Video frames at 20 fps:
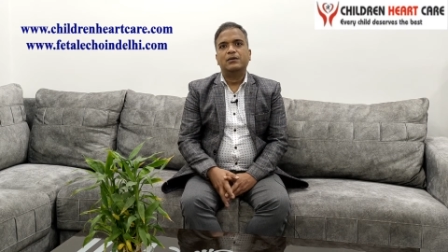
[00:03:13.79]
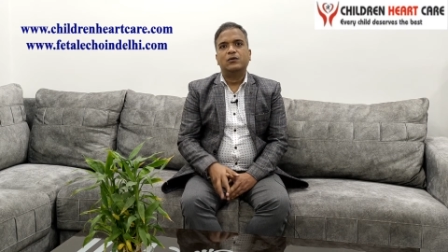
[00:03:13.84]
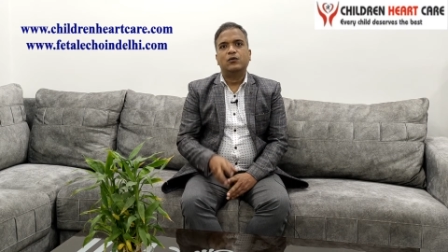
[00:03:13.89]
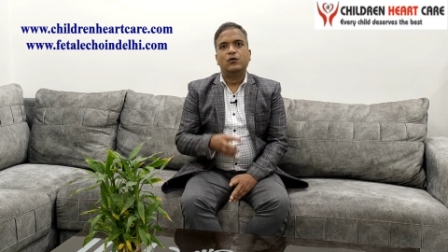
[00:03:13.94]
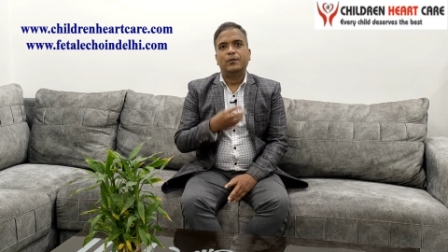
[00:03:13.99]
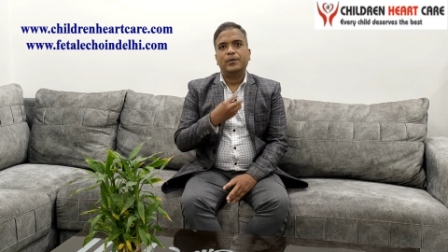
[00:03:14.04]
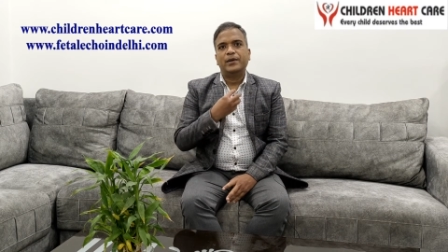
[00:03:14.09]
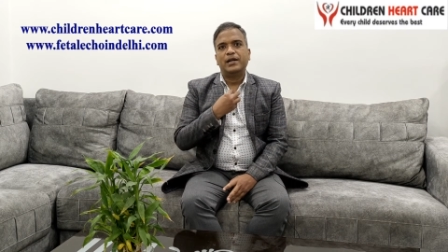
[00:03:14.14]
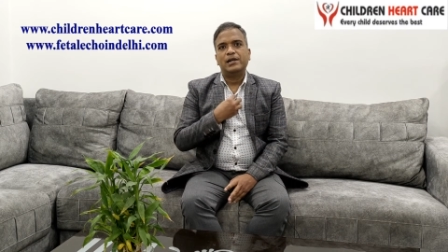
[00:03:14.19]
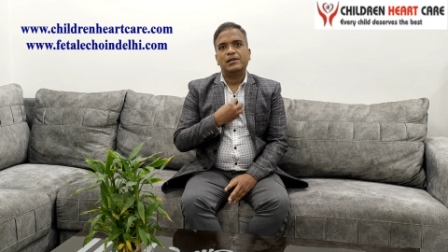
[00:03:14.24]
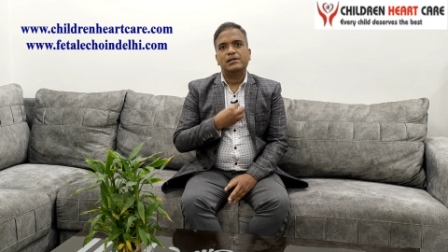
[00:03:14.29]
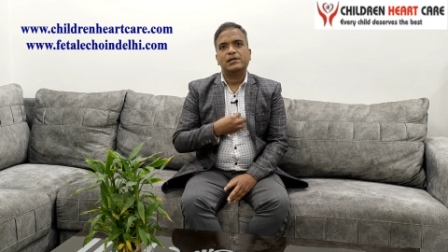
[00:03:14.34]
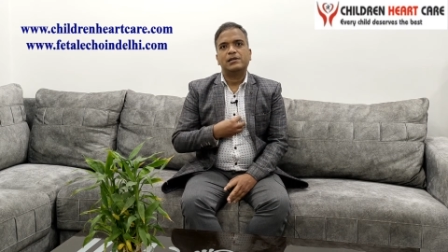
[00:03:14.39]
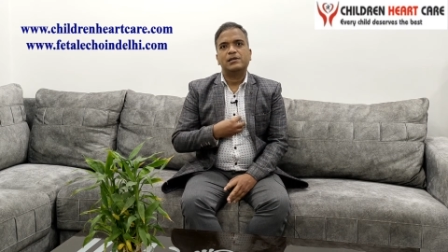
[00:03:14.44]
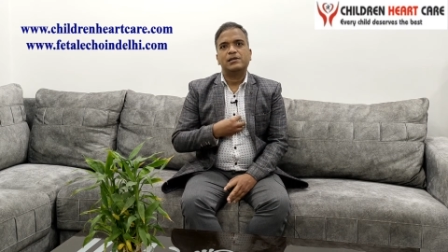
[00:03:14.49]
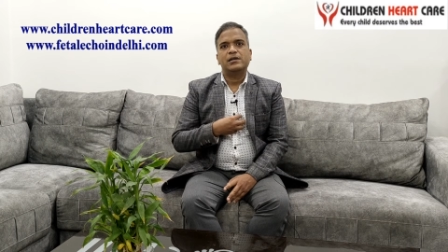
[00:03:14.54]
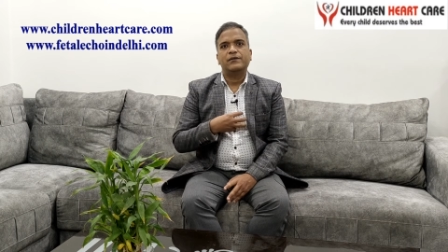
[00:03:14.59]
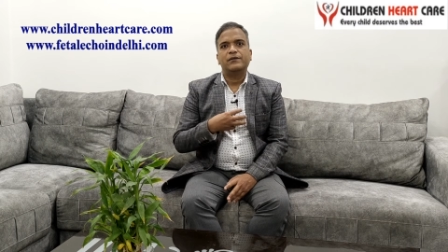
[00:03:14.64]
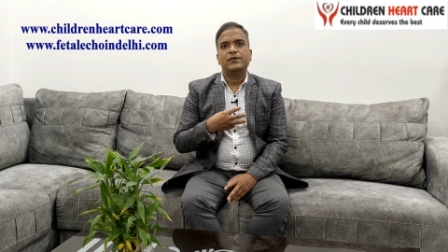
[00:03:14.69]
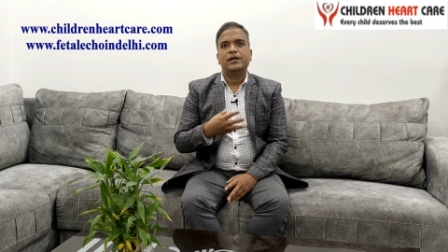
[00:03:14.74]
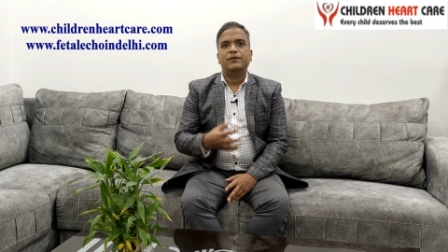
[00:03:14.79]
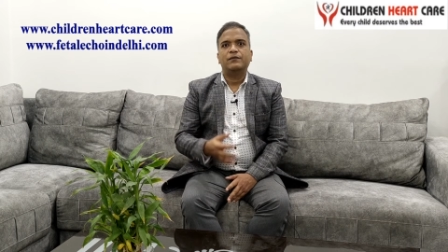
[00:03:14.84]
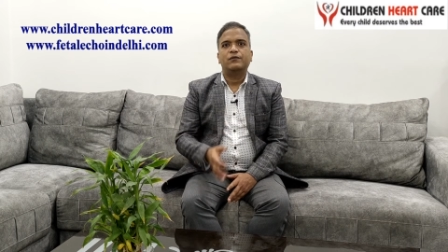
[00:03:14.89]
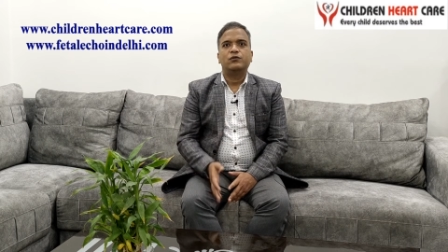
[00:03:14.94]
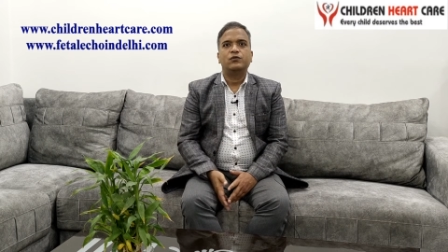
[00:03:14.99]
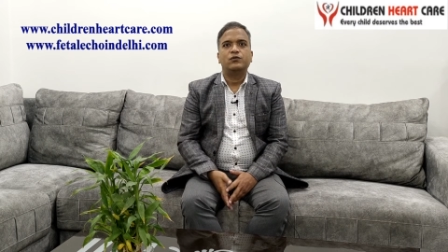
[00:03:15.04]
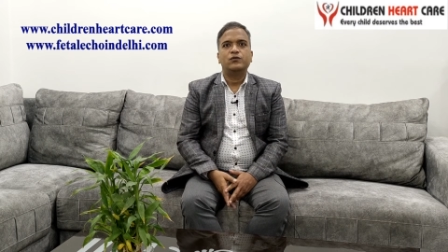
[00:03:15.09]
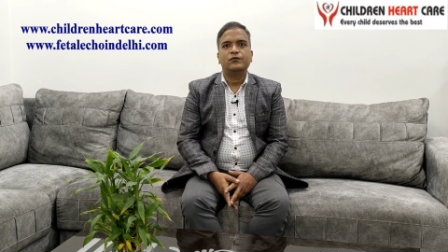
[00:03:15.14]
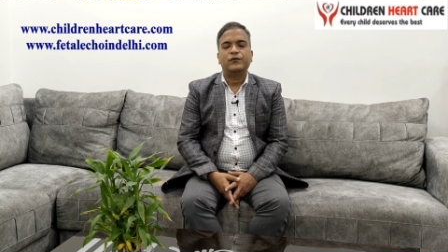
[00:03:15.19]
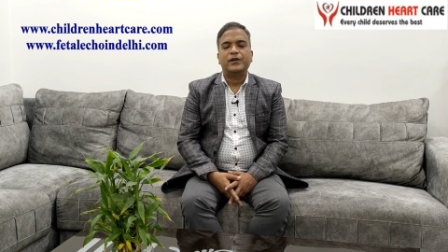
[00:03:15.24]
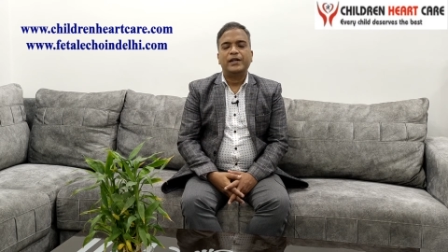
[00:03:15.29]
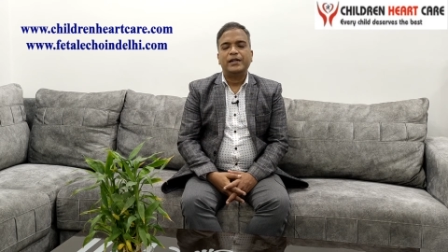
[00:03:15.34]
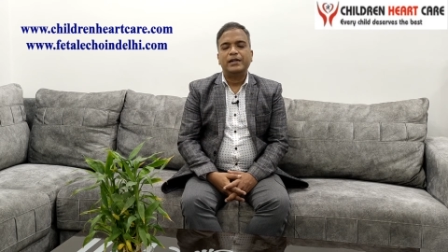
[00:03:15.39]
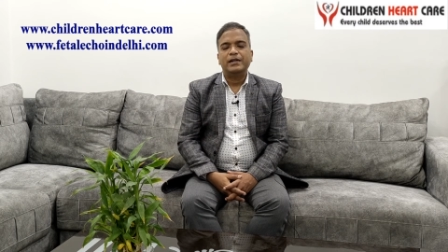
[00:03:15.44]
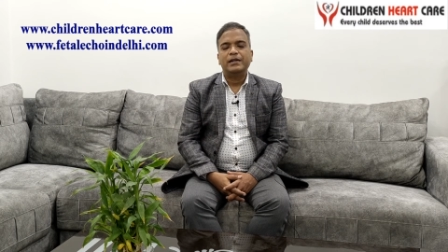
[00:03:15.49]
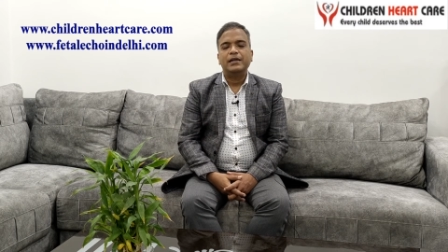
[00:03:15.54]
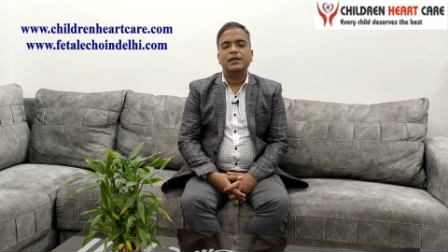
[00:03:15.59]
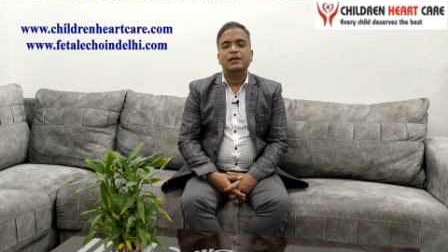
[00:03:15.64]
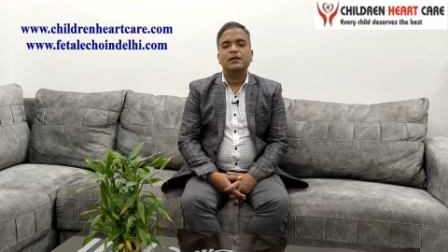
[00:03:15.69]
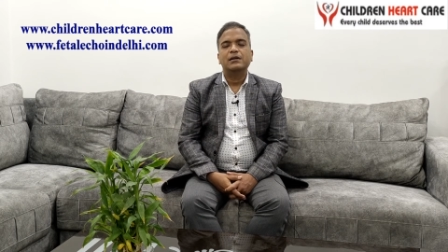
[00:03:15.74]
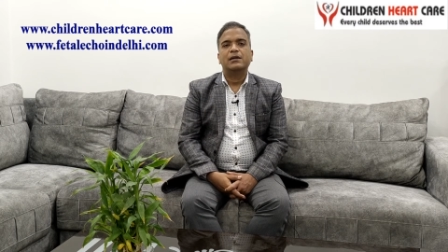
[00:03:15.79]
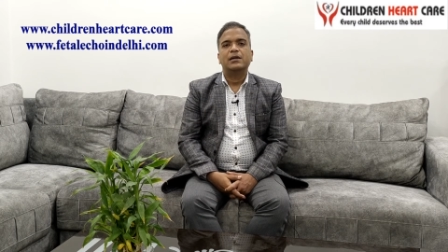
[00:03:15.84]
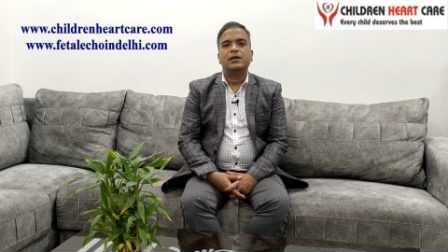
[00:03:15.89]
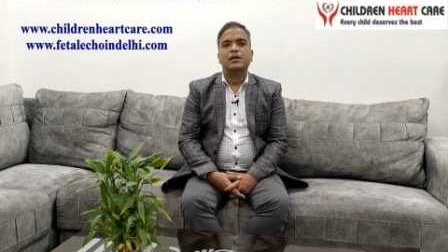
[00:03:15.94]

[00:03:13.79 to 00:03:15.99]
Open heart surgery we have to do finally,